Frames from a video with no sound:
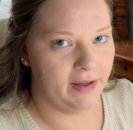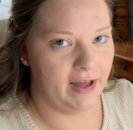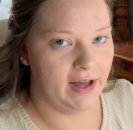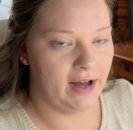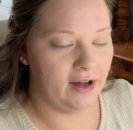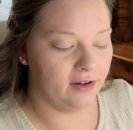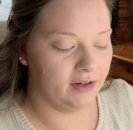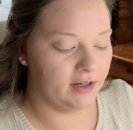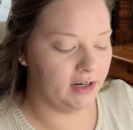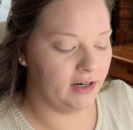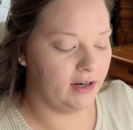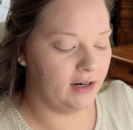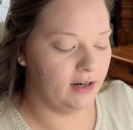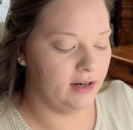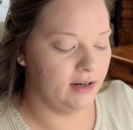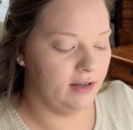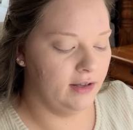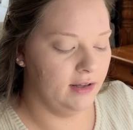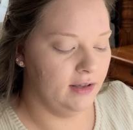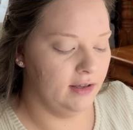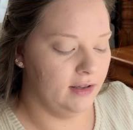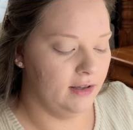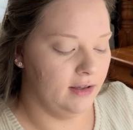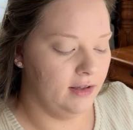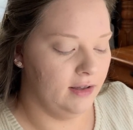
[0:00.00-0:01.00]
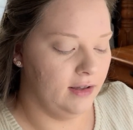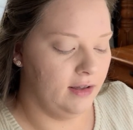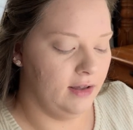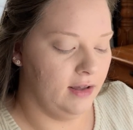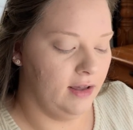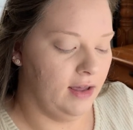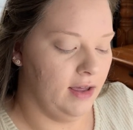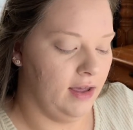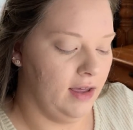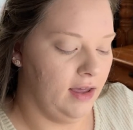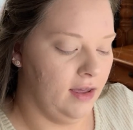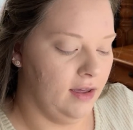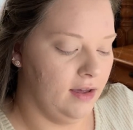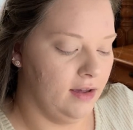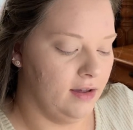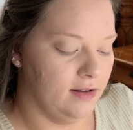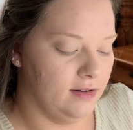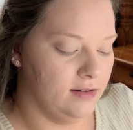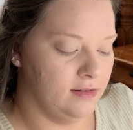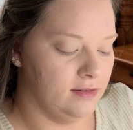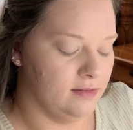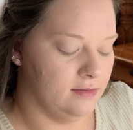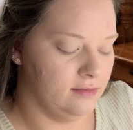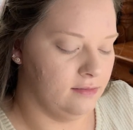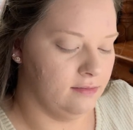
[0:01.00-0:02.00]
powder,
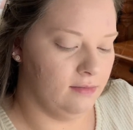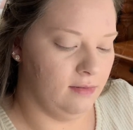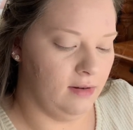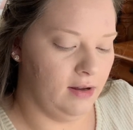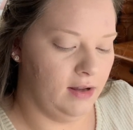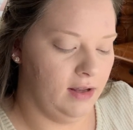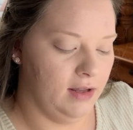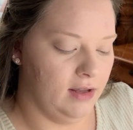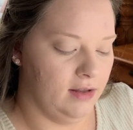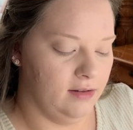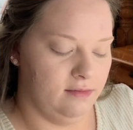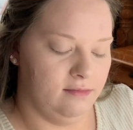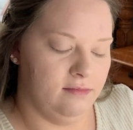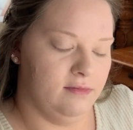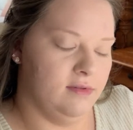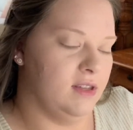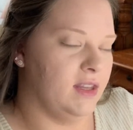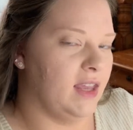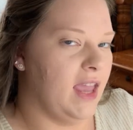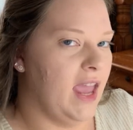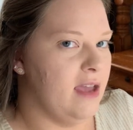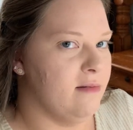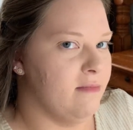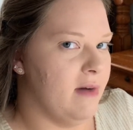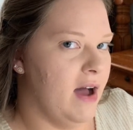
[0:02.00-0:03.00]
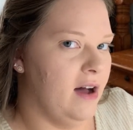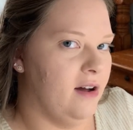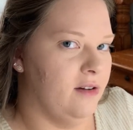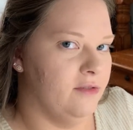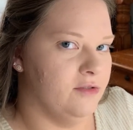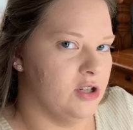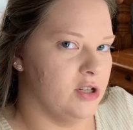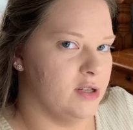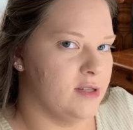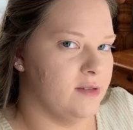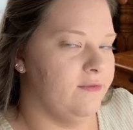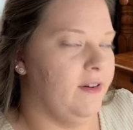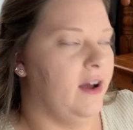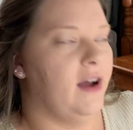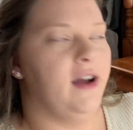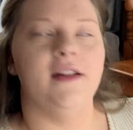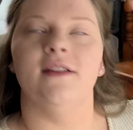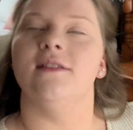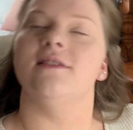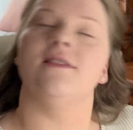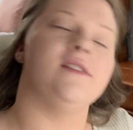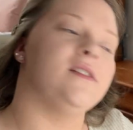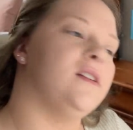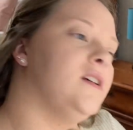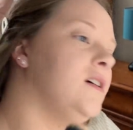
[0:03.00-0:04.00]
and it came out just
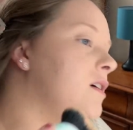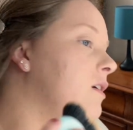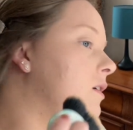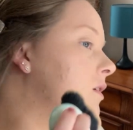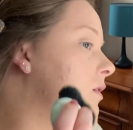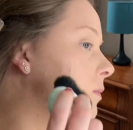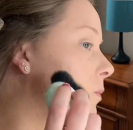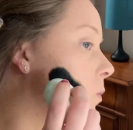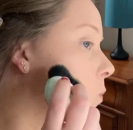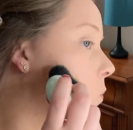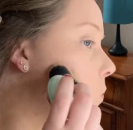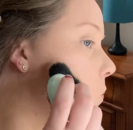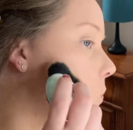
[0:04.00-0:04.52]
fine still.